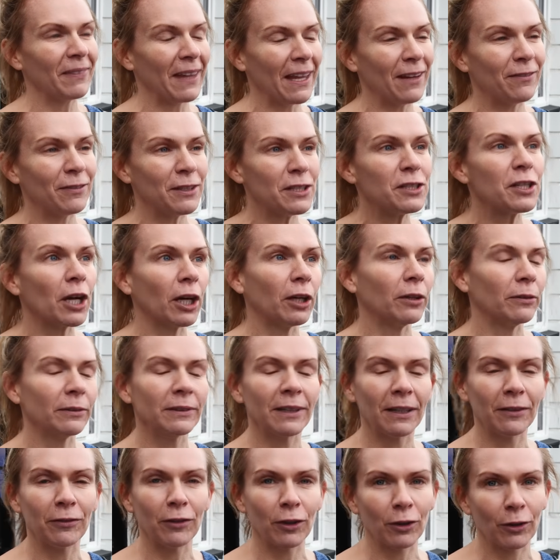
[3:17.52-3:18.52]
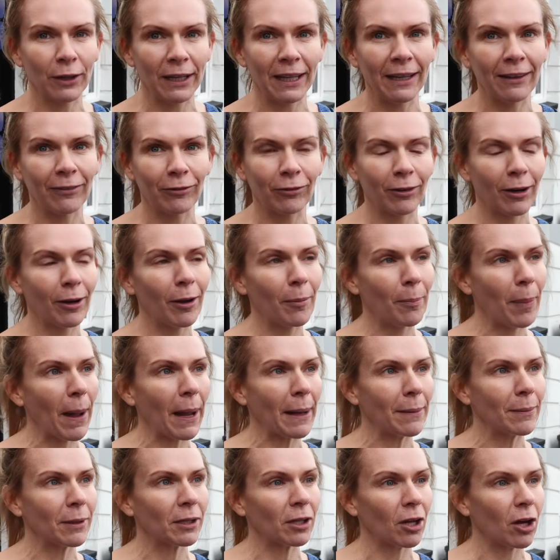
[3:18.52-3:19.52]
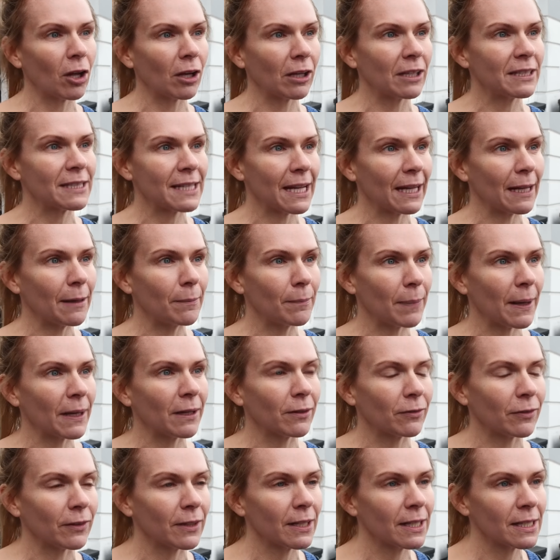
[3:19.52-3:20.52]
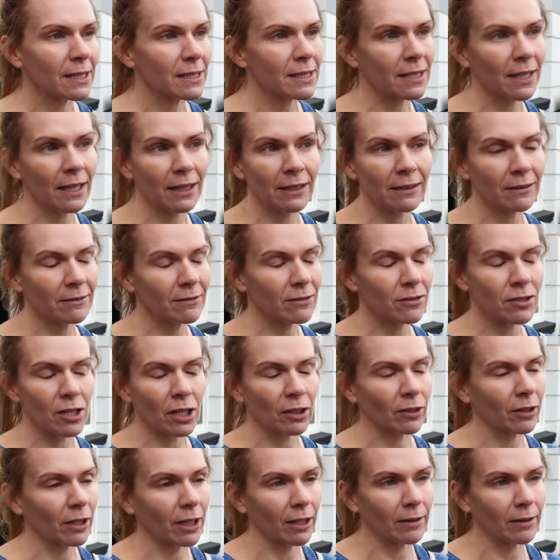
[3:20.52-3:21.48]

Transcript: If you don't, if you're here for a payment holiday and benefits, then don't